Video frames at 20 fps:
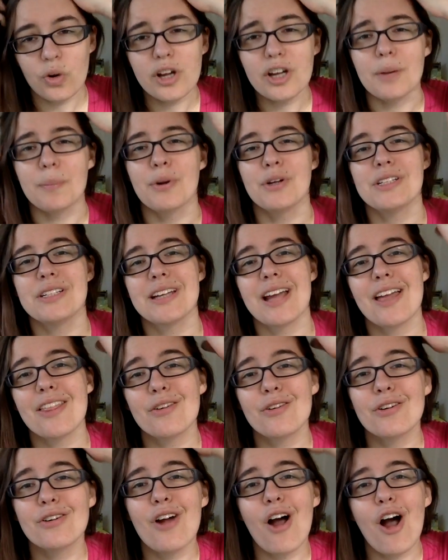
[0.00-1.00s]
gonna put together
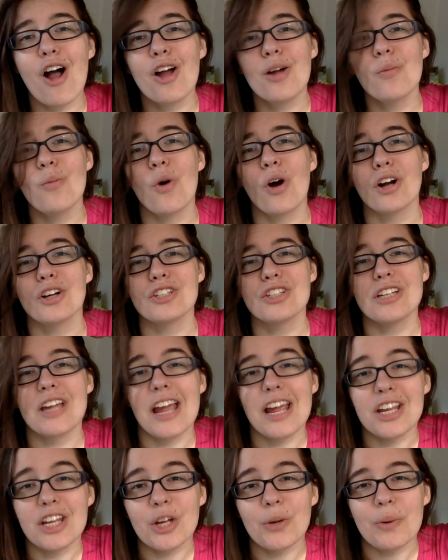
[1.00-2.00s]
an armoire today,
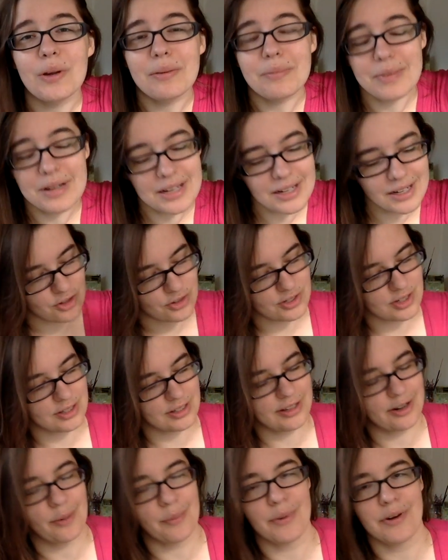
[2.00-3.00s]
you and me. There's a
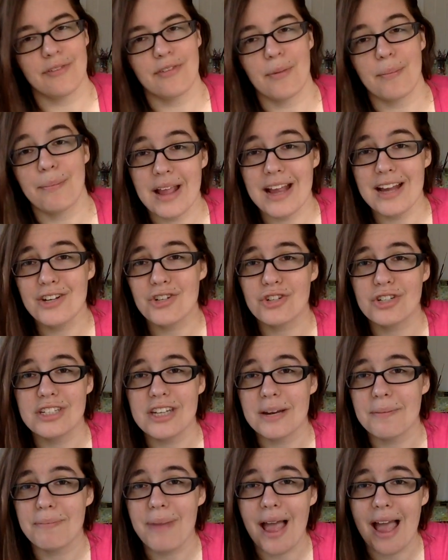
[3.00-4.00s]
little bit of an
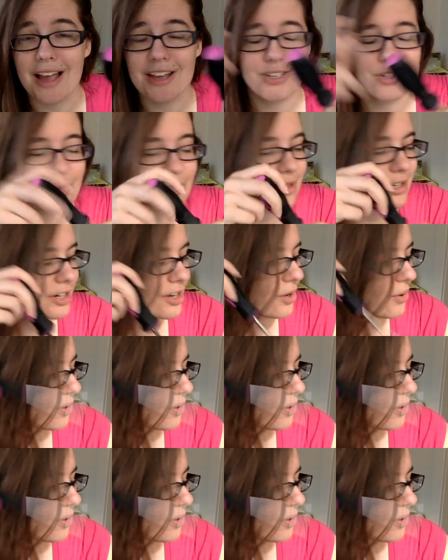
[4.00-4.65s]
interesting backstory to go